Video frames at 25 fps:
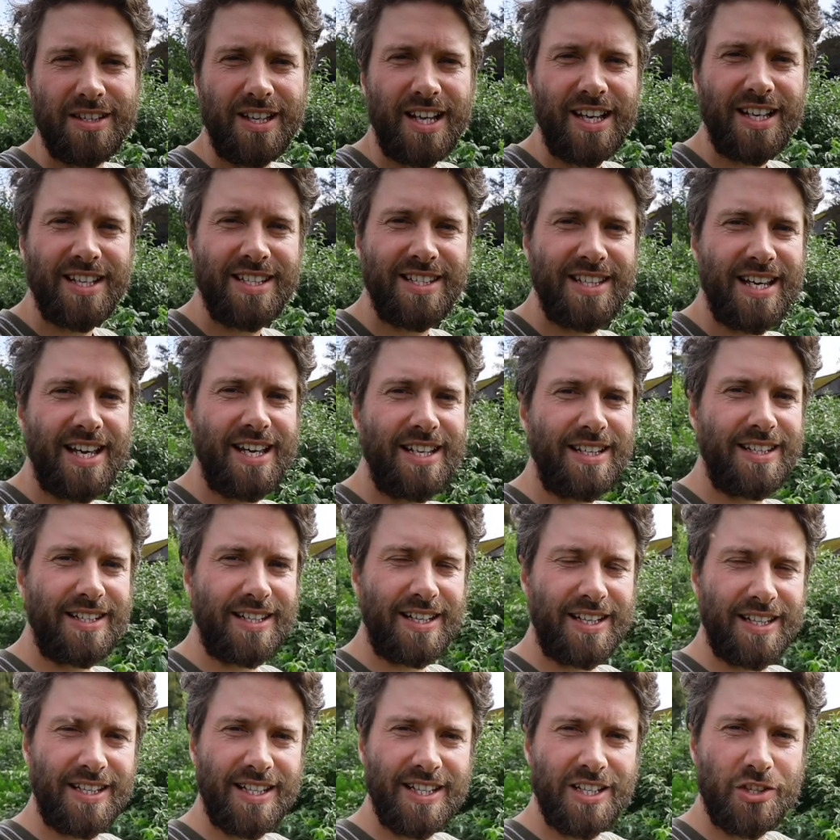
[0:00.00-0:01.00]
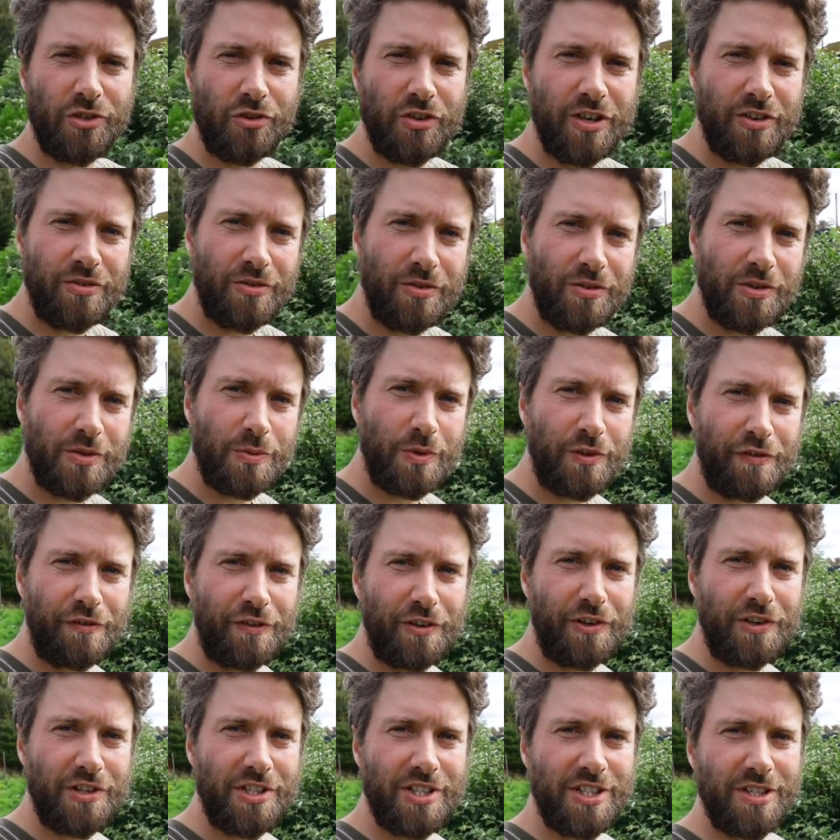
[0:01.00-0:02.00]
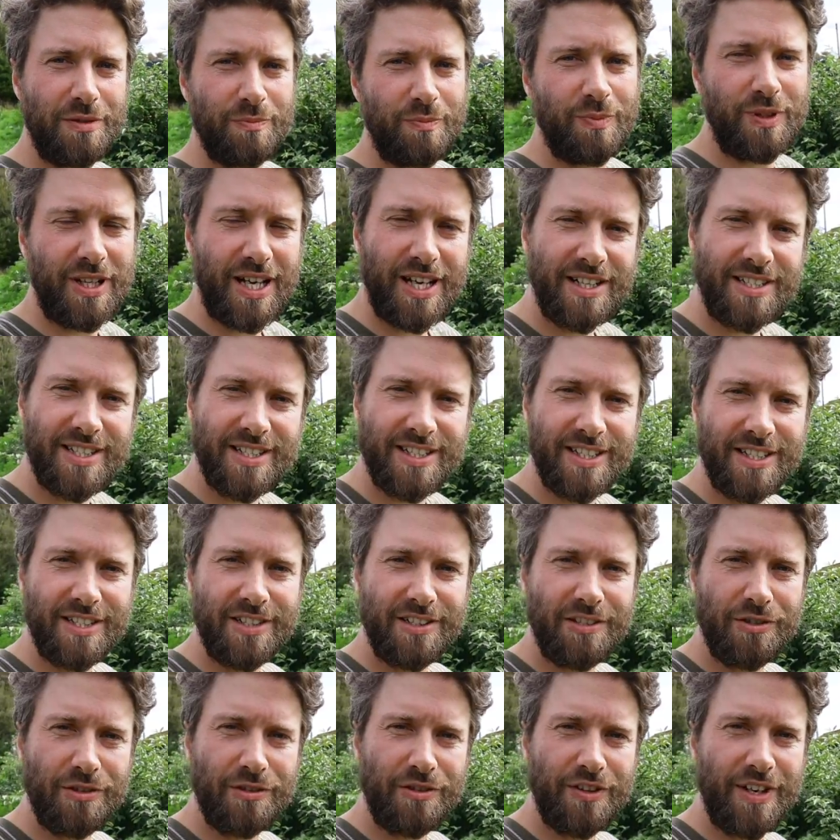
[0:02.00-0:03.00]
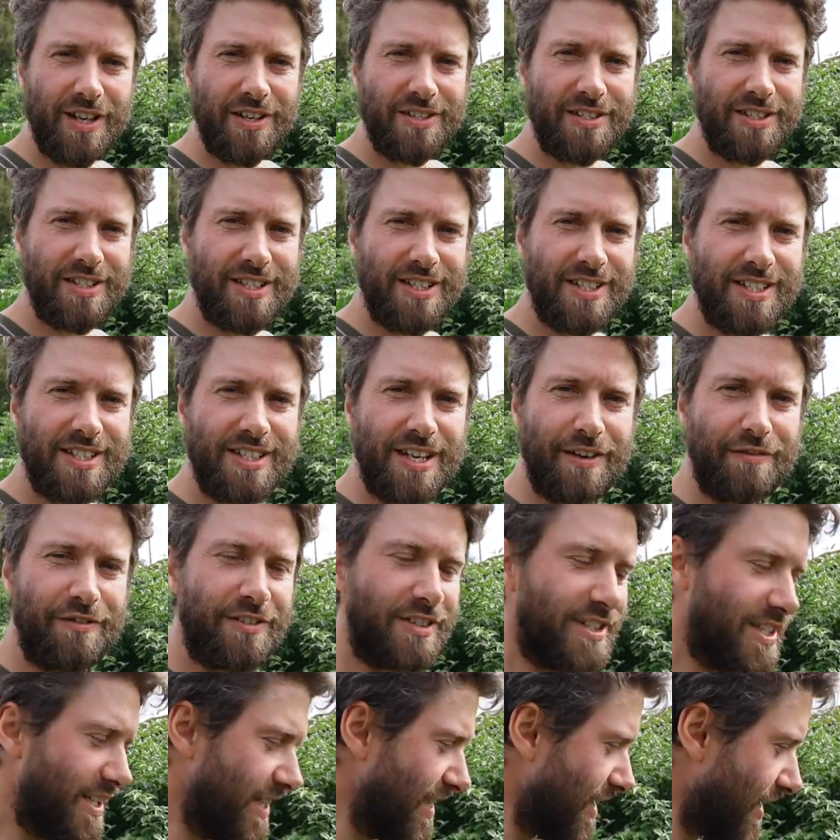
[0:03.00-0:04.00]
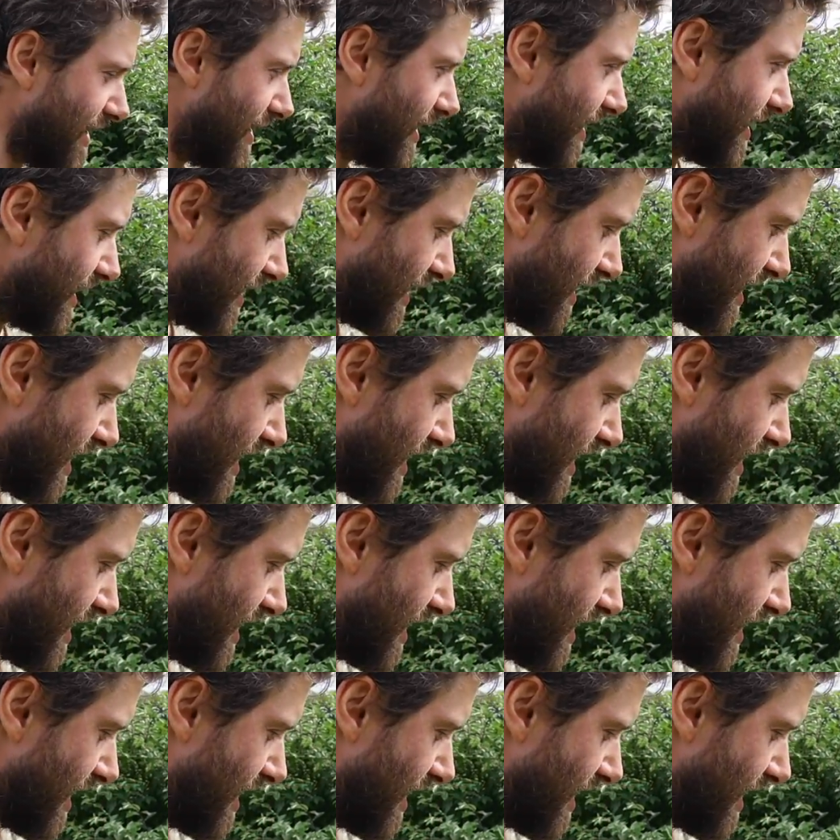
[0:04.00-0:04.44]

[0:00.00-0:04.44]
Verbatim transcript: So like I said, these tree rows were first planted in 2017